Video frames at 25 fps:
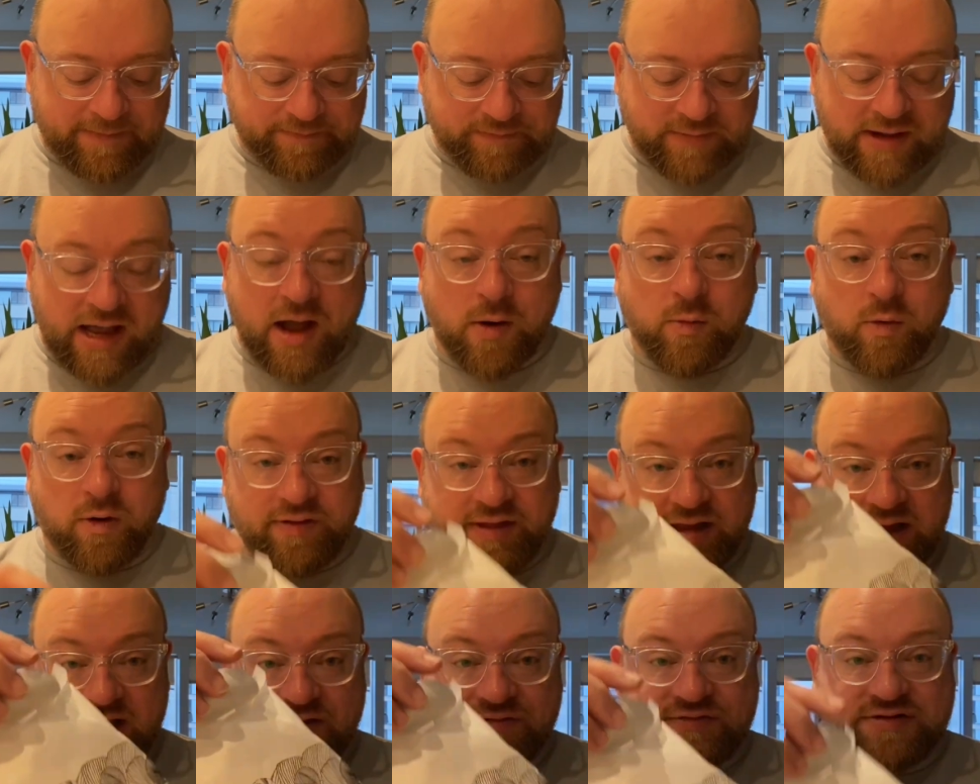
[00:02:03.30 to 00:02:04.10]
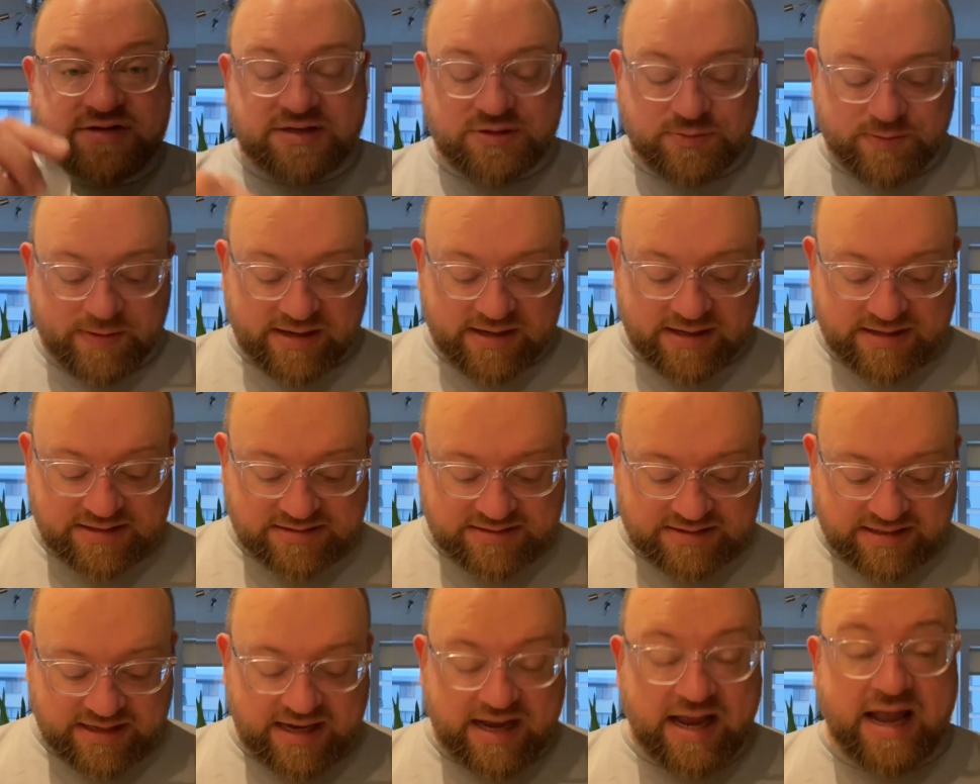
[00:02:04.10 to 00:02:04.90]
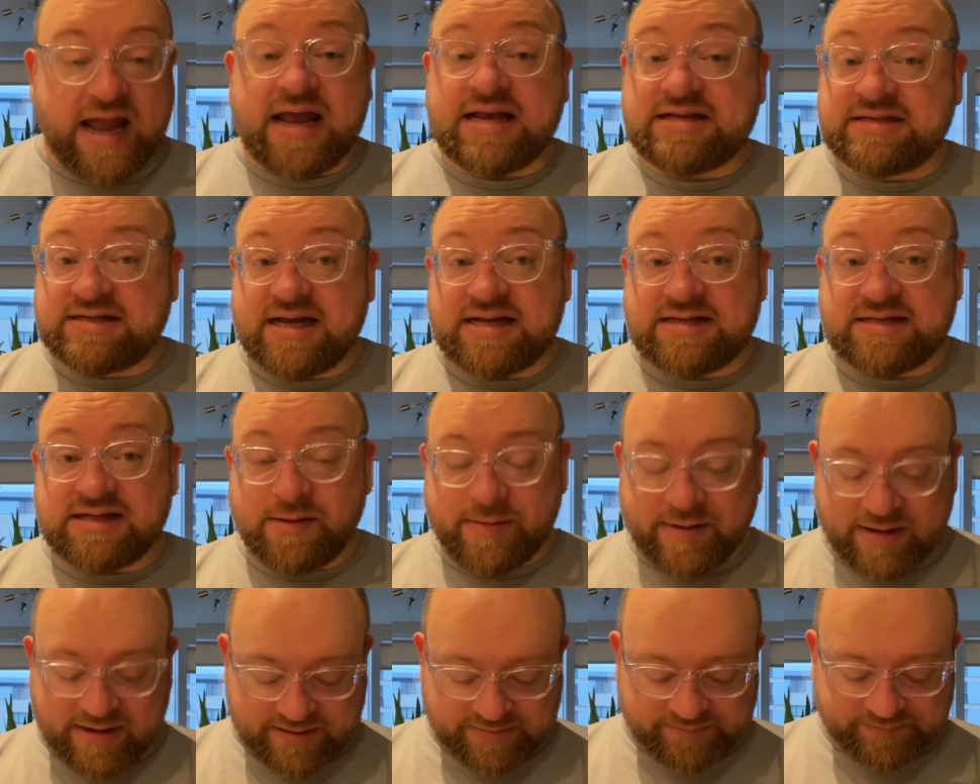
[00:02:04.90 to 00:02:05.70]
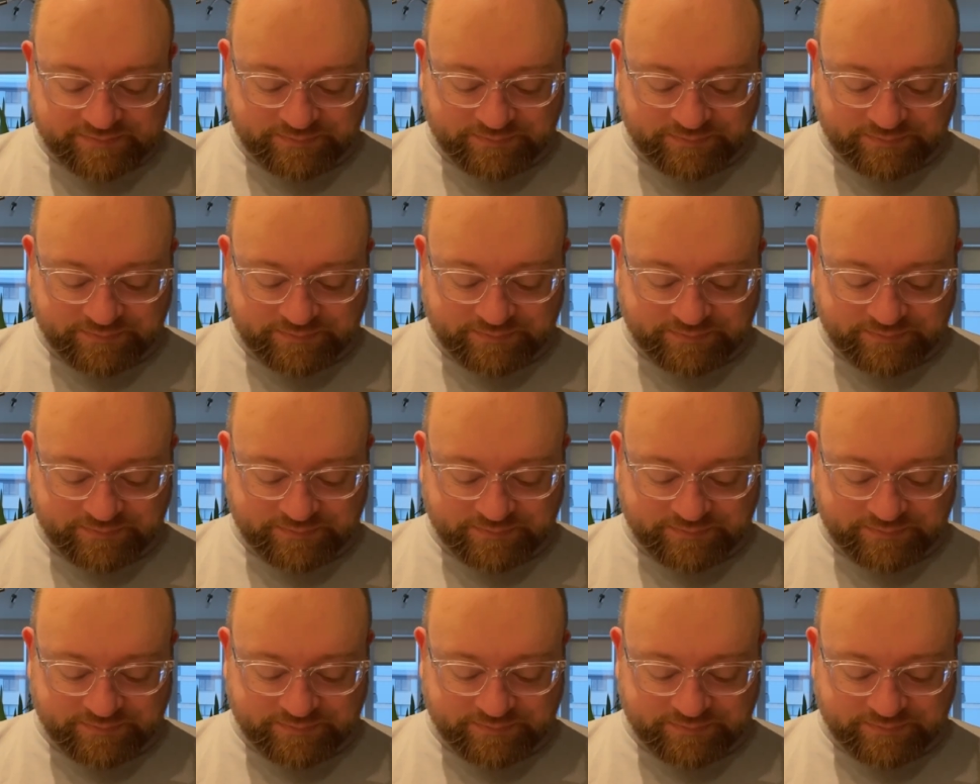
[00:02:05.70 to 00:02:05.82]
uh, what the gift is, because it says in the van.